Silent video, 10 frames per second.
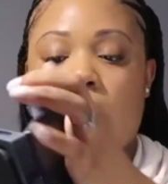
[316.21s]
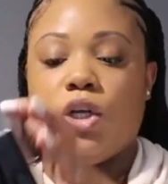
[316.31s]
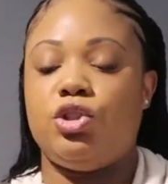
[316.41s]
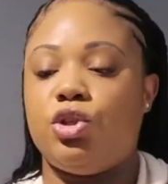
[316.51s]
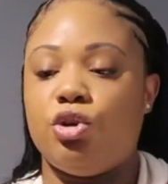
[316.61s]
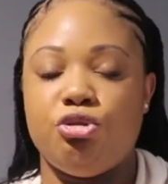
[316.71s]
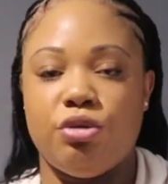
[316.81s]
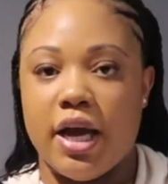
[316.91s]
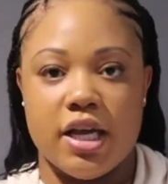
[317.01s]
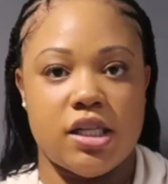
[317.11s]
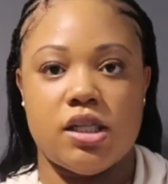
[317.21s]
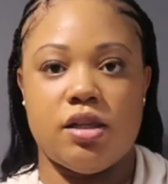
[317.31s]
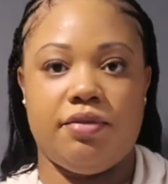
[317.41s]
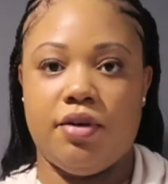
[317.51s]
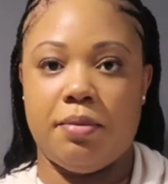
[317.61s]
show you guys
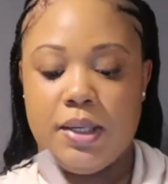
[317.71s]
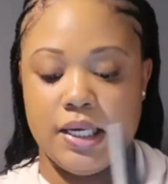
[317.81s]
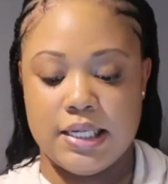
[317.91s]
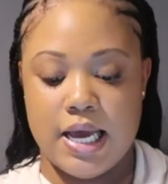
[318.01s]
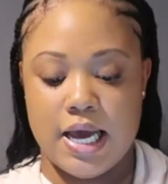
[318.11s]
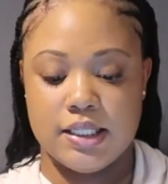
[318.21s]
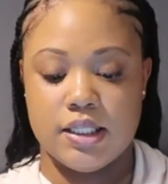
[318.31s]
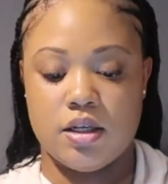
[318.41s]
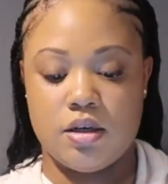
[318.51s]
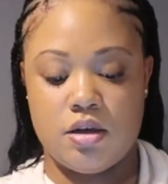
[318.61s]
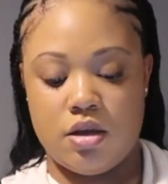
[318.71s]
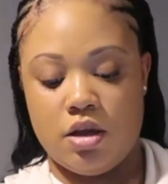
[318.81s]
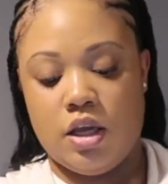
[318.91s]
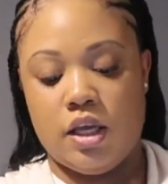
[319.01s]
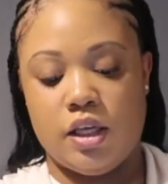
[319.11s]
the front because it has
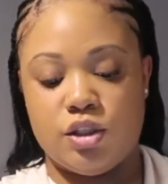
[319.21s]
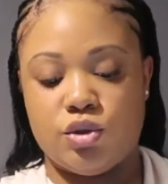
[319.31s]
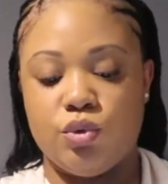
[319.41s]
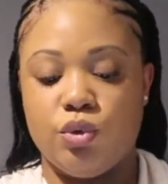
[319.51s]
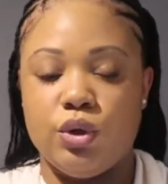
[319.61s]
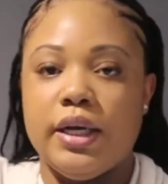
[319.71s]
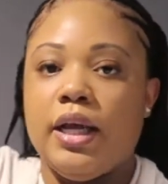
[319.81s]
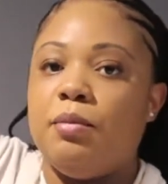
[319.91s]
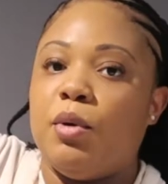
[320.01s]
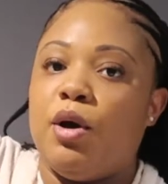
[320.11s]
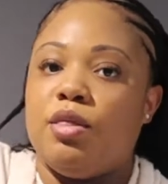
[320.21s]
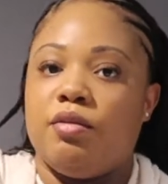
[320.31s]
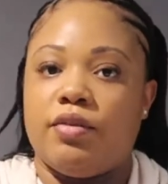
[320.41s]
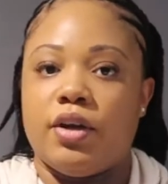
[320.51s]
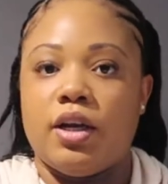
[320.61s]
his school name on the
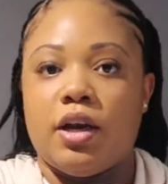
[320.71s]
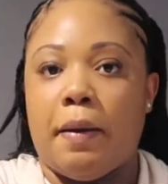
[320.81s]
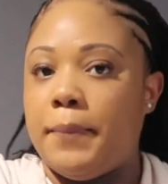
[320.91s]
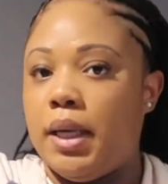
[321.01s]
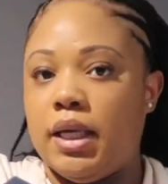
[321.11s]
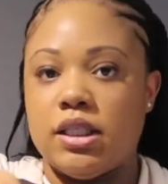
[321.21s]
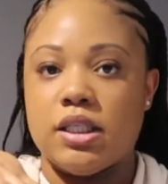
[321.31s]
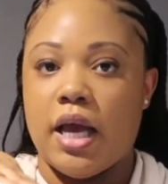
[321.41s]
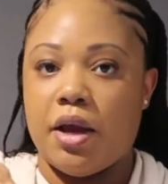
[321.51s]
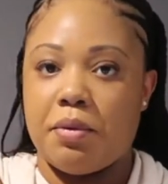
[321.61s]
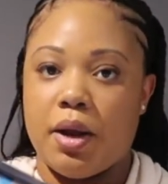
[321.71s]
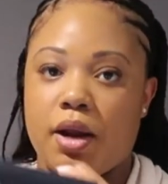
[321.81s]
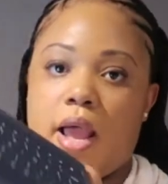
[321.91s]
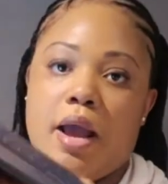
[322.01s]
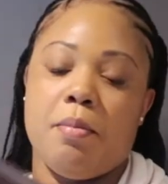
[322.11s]
front, but it's just like a
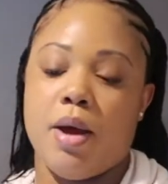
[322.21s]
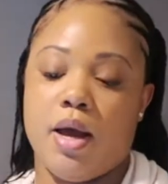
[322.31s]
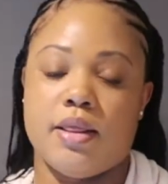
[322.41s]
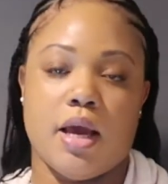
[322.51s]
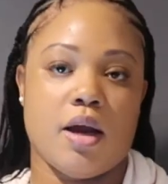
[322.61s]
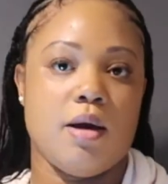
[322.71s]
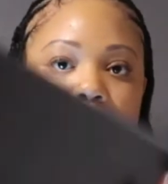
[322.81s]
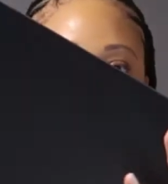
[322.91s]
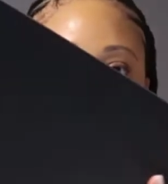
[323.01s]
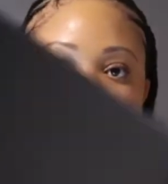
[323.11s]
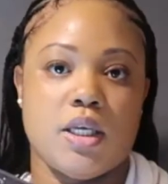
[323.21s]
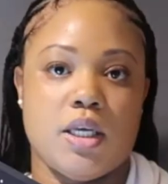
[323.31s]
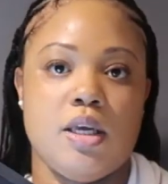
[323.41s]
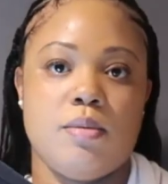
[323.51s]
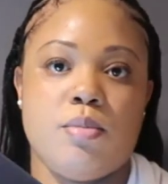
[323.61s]
regular iPad that comes with the
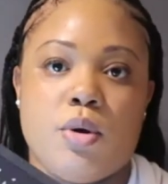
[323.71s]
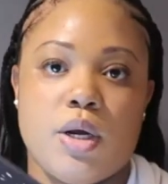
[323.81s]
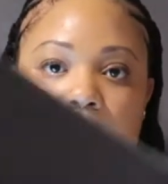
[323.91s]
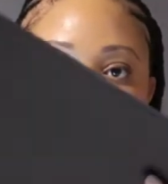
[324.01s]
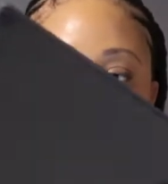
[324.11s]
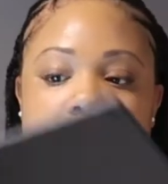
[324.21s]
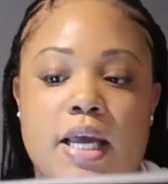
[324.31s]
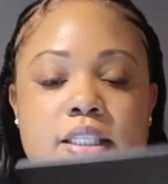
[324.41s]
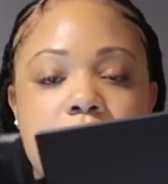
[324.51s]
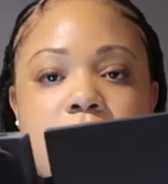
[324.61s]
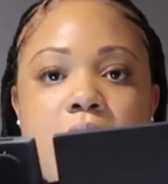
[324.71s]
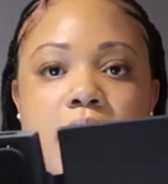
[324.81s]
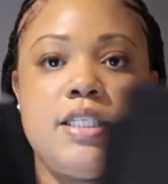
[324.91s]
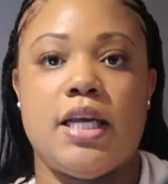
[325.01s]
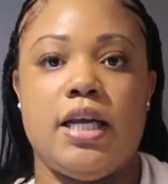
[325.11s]
keyboard. It's
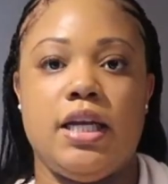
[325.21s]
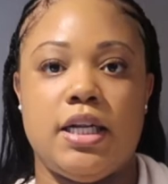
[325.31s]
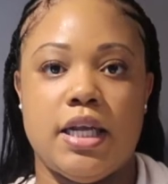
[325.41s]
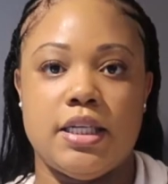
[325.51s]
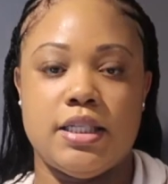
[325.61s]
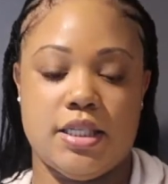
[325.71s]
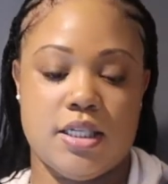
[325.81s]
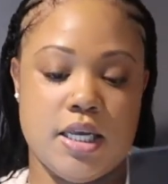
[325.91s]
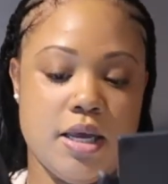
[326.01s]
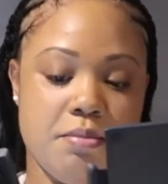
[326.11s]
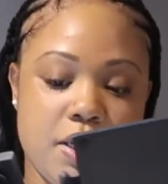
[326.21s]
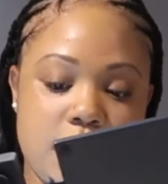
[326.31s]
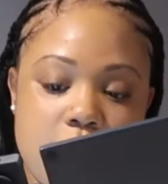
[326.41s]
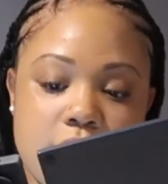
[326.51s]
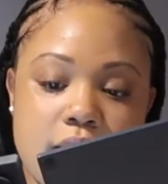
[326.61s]
attached and it can be
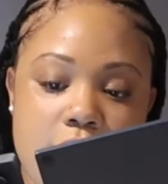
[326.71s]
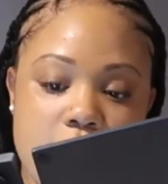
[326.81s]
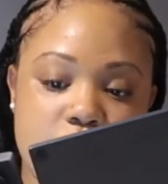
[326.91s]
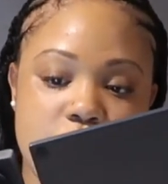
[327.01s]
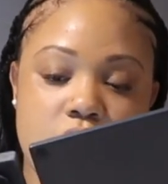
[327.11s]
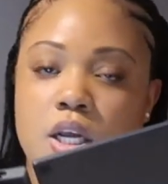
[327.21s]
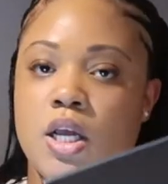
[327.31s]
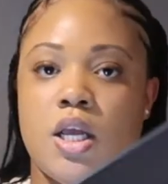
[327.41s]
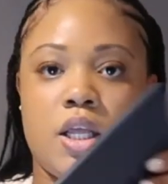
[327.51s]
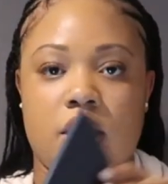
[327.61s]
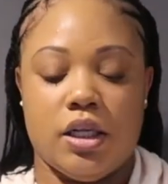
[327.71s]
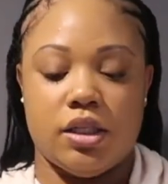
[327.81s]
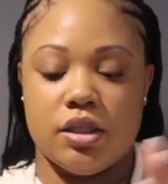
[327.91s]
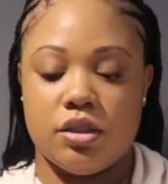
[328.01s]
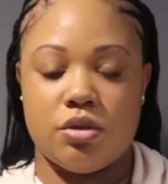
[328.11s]
detached. This
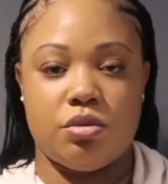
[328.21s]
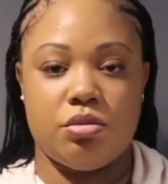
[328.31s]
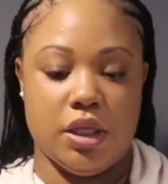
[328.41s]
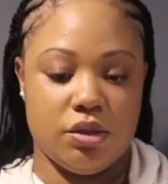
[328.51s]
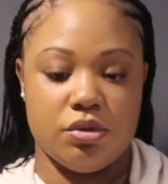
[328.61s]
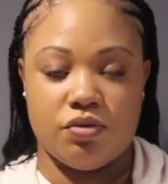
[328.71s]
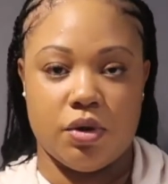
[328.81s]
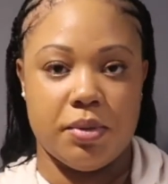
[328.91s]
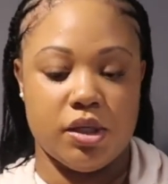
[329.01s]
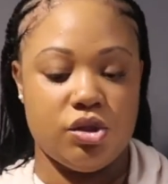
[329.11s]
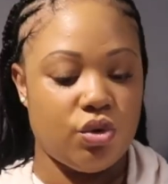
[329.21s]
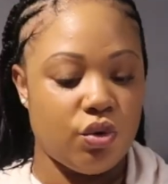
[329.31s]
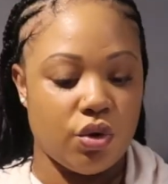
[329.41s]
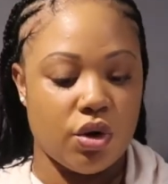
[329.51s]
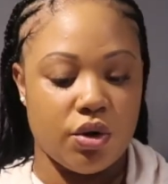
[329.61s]
is from his
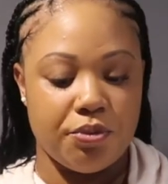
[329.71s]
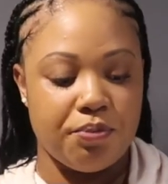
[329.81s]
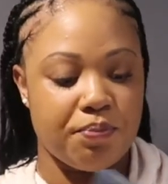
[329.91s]
school.